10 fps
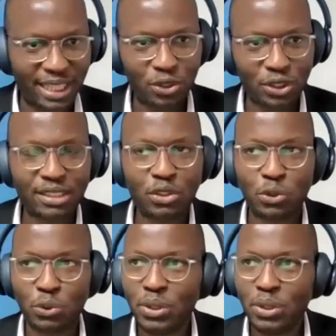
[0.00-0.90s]
It's not just
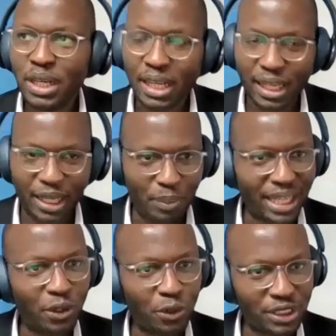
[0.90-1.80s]
you uh,
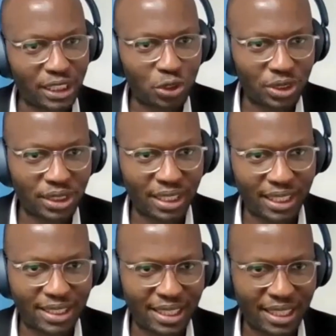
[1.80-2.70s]
making concessions uh,
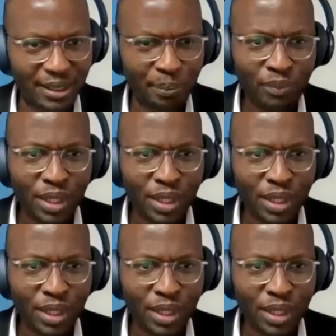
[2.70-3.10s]
in this case.